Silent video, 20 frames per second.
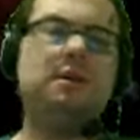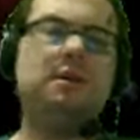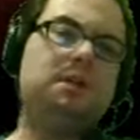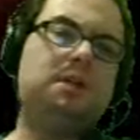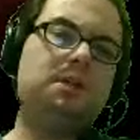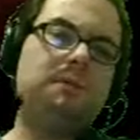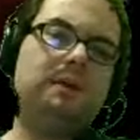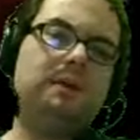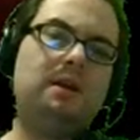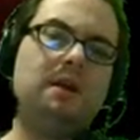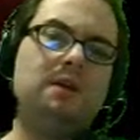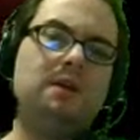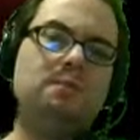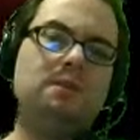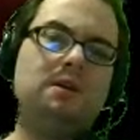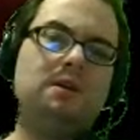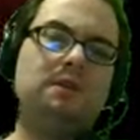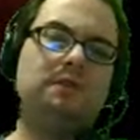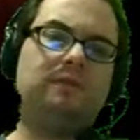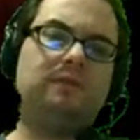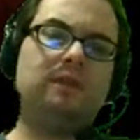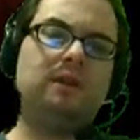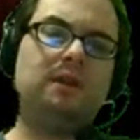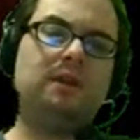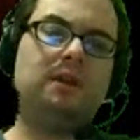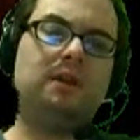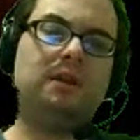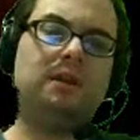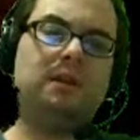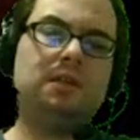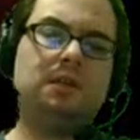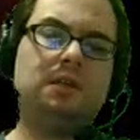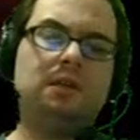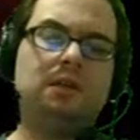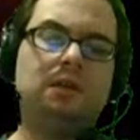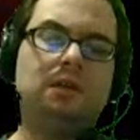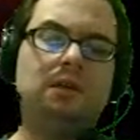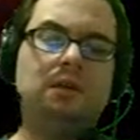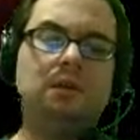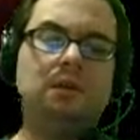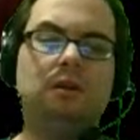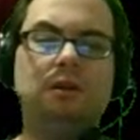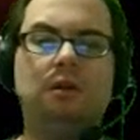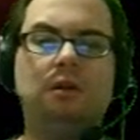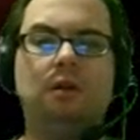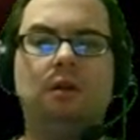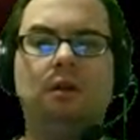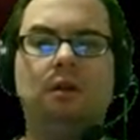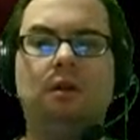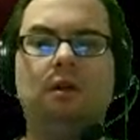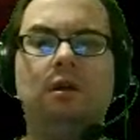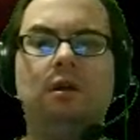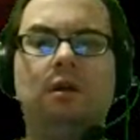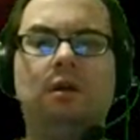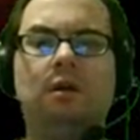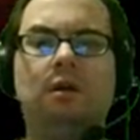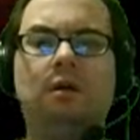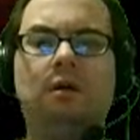Now, what does Mako energy become when it's further condensed?